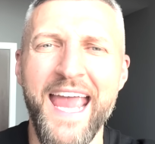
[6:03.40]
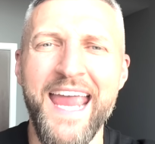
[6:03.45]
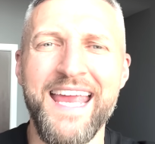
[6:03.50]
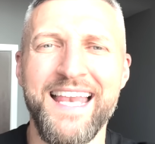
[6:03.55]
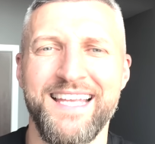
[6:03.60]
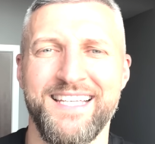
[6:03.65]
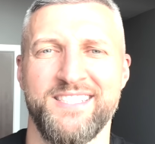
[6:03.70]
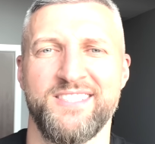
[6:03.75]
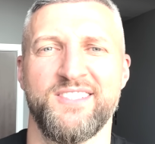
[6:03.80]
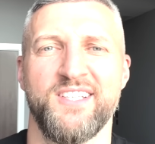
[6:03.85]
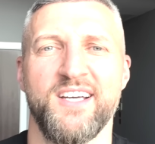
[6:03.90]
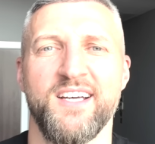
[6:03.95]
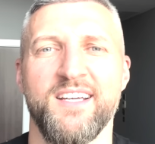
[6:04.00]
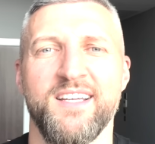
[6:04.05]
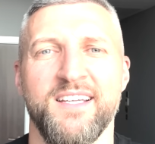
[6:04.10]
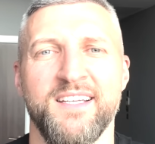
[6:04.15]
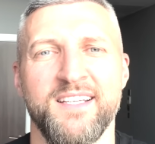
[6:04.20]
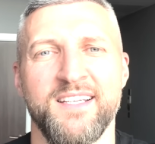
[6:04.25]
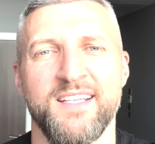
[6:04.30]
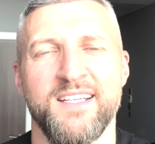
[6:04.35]
A-lister,
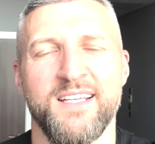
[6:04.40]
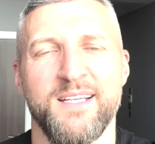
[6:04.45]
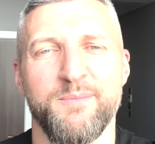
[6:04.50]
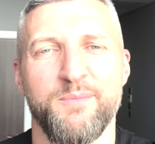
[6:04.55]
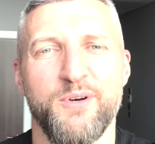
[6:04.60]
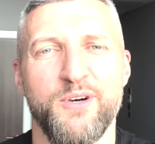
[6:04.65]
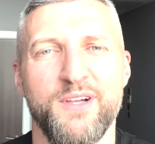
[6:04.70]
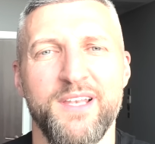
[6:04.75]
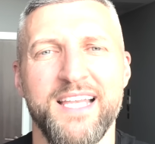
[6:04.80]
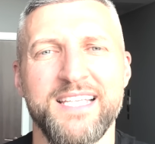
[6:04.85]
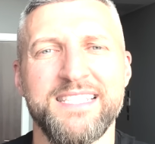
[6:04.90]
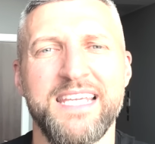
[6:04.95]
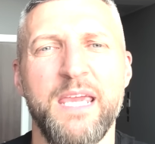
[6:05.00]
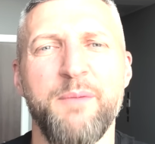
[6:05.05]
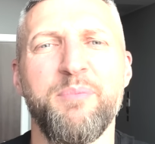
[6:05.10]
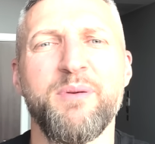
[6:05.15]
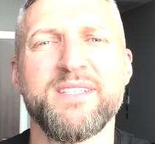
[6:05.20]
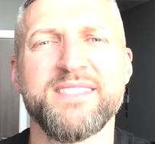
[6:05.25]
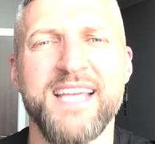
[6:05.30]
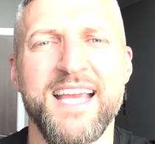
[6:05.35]
but let's
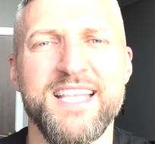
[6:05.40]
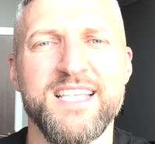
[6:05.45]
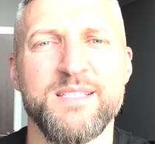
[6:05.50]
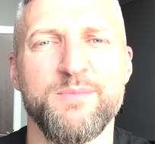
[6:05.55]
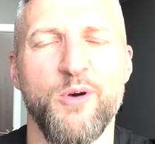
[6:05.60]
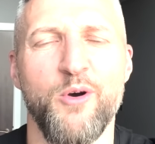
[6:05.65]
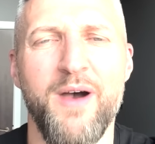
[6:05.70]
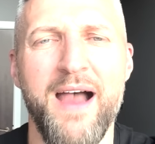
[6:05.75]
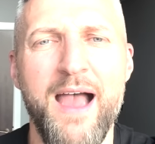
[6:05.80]
keep it sensible.